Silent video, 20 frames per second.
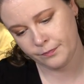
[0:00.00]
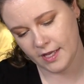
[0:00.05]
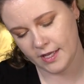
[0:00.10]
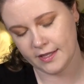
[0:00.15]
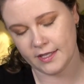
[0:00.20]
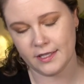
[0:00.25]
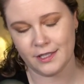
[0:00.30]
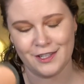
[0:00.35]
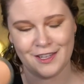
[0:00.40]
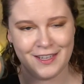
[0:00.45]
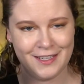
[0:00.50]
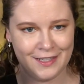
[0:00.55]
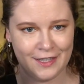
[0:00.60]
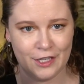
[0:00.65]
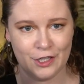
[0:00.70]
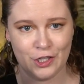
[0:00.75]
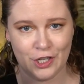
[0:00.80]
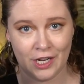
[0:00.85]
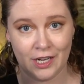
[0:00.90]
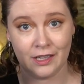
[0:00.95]
And this is
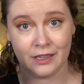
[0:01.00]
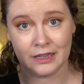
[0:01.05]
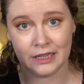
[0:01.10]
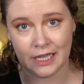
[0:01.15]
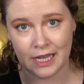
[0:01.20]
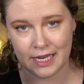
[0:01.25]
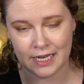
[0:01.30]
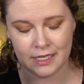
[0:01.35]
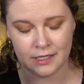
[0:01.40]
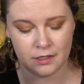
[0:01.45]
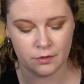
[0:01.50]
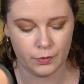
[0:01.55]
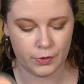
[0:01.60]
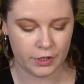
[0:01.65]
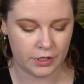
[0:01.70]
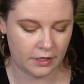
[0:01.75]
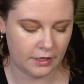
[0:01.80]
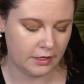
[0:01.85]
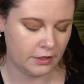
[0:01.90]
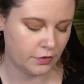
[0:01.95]
the shade light,
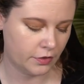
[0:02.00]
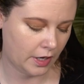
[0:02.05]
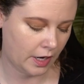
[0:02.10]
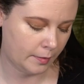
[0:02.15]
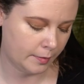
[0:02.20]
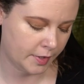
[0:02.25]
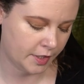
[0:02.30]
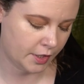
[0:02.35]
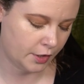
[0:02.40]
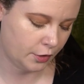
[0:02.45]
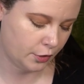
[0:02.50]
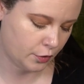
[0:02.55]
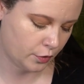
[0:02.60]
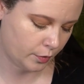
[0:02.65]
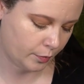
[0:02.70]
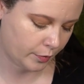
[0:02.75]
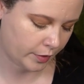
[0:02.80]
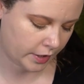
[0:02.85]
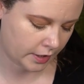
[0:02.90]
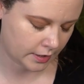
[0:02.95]
which they describe as a
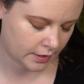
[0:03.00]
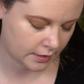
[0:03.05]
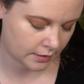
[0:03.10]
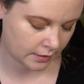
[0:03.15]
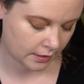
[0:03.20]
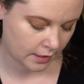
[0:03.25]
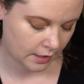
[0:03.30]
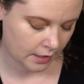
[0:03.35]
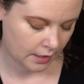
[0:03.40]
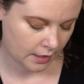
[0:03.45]
neutral bronze.